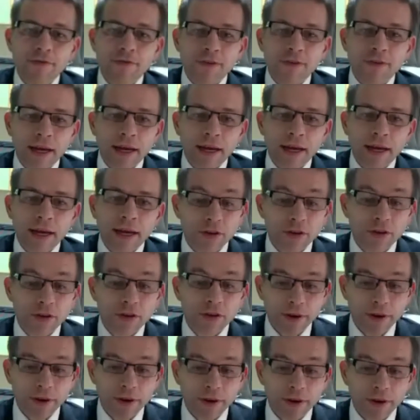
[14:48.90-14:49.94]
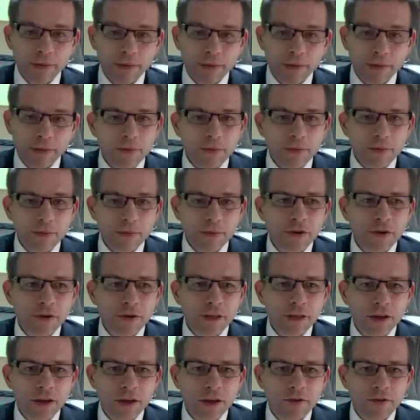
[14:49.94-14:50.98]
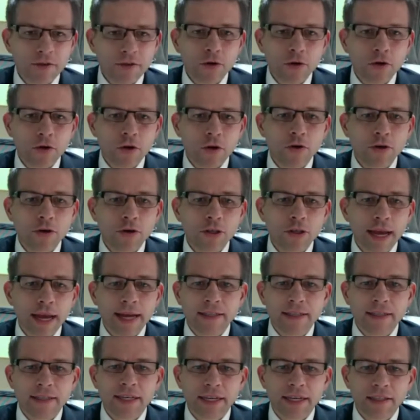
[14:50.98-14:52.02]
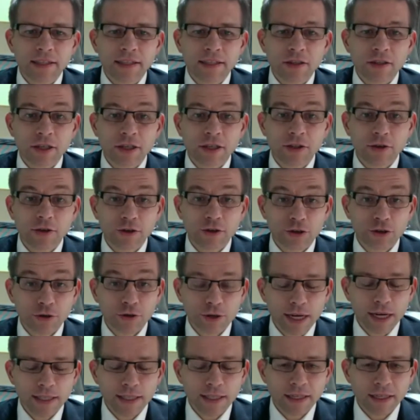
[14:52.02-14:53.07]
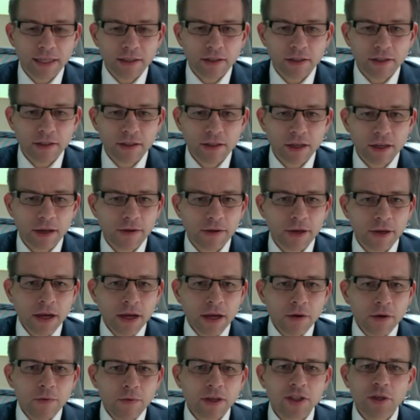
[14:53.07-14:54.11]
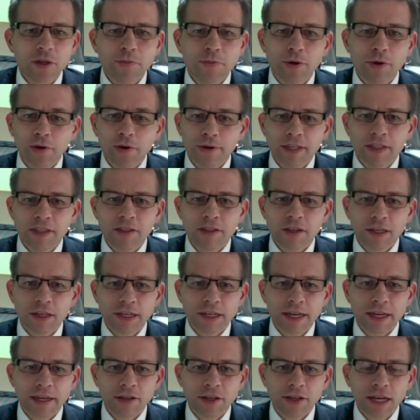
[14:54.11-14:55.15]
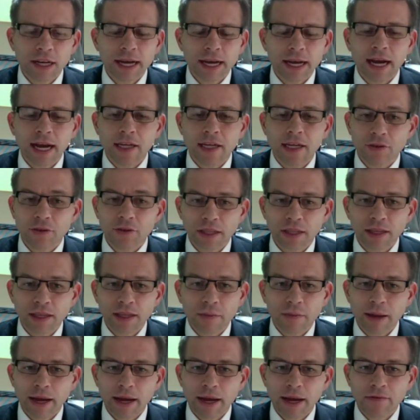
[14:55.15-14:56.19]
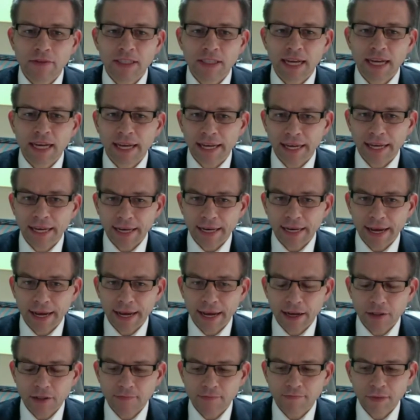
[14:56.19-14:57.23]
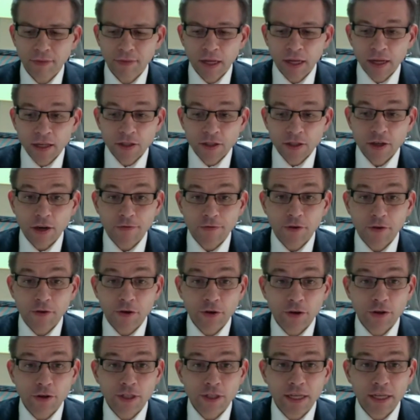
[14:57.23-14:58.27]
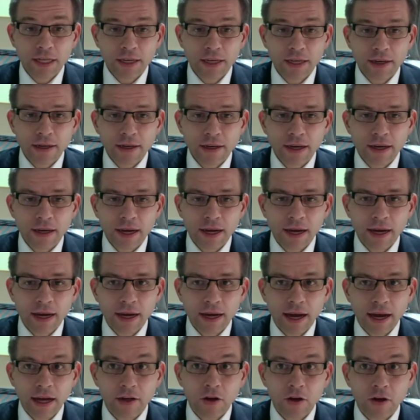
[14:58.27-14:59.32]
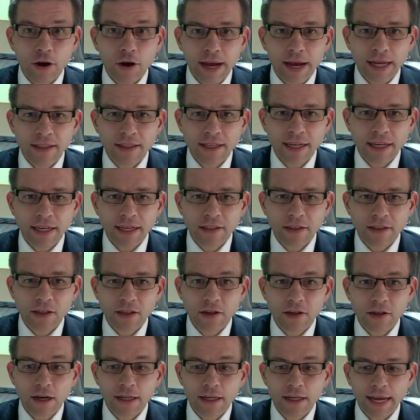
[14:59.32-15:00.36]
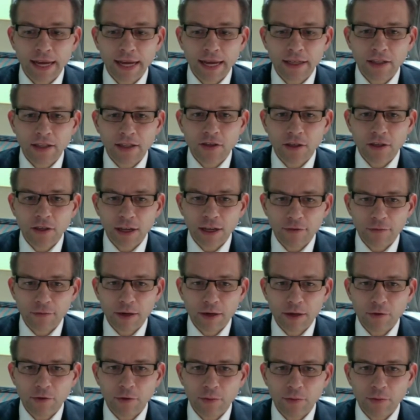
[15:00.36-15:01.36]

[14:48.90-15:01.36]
and I'll use some brand names here, but if you think of your long-acting insulin and your short-acting insulin, so once you put your insulin in, you can't do anything about taking it out. So if you're using a long-acting insulin like Lantus or Levemir or